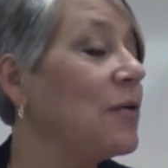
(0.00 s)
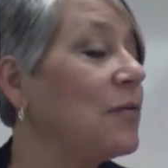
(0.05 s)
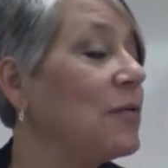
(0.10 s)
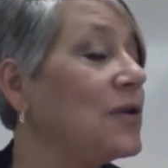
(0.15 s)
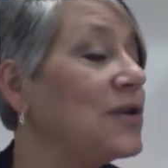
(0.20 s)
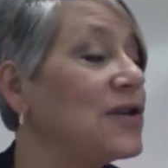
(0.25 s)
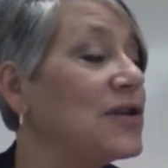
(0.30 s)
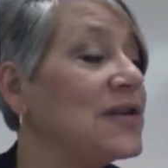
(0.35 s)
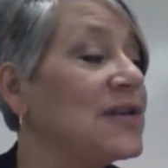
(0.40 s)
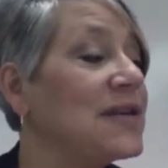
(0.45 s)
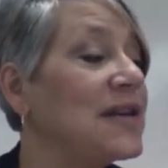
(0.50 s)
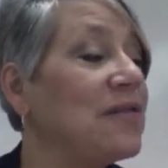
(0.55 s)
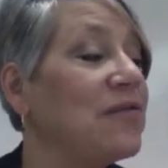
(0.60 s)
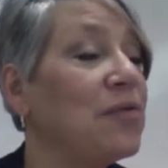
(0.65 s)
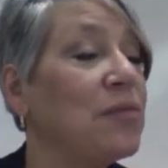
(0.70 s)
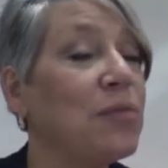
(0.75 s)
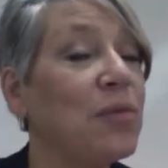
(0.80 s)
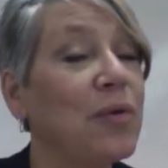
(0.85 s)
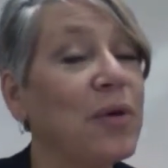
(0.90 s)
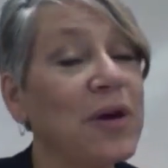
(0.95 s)
which is
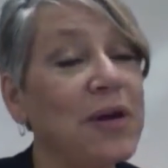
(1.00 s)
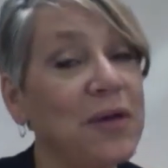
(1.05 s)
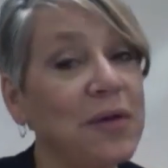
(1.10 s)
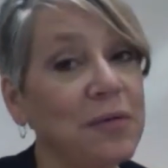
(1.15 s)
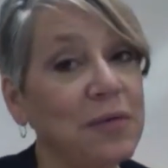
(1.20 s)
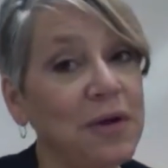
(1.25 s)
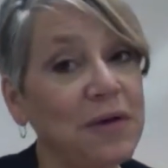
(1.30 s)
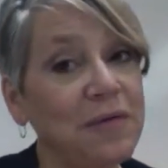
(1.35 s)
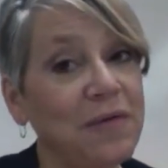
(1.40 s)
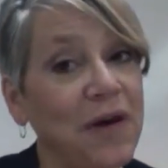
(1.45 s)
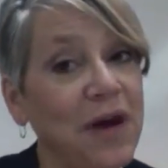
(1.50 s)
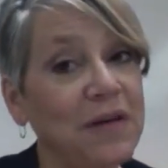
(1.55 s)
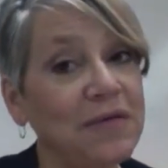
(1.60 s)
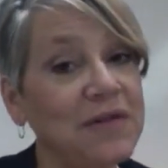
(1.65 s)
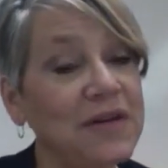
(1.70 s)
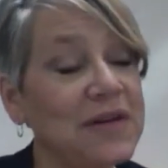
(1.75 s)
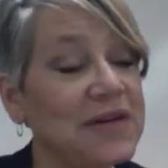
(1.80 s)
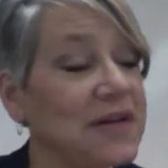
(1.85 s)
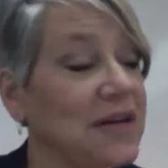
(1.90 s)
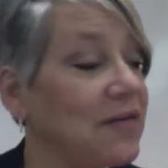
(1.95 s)
7.35
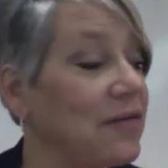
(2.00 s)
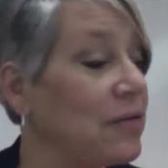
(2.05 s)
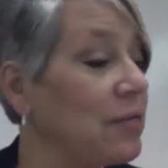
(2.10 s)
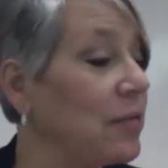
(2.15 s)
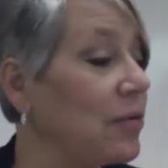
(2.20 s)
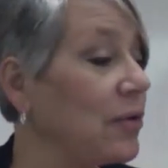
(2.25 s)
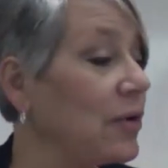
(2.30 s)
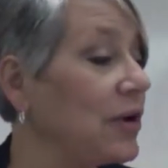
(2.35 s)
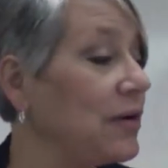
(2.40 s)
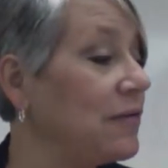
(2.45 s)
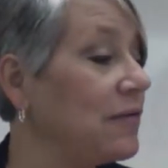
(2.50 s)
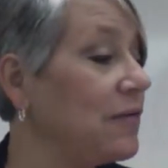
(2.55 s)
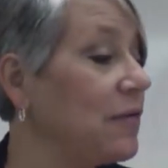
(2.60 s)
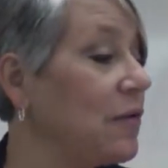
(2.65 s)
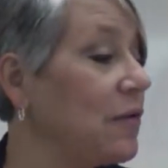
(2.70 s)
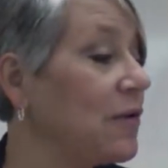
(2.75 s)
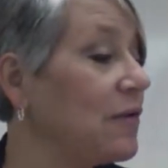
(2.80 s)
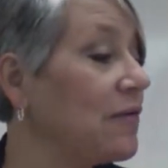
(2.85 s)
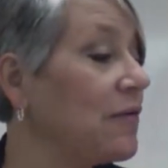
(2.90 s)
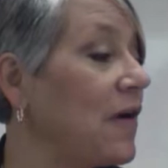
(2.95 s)
to
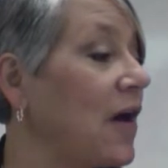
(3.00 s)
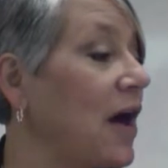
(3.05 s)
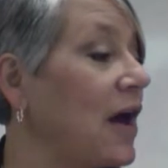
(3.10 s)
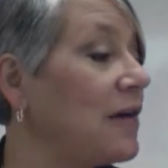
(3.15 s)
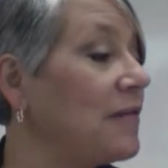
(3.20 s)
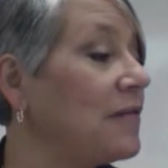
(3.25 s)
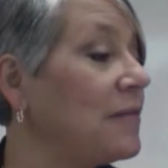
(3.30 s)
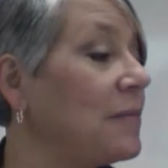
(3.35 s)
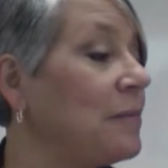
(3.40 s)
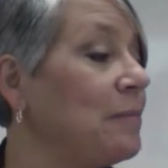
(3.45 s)
7.45.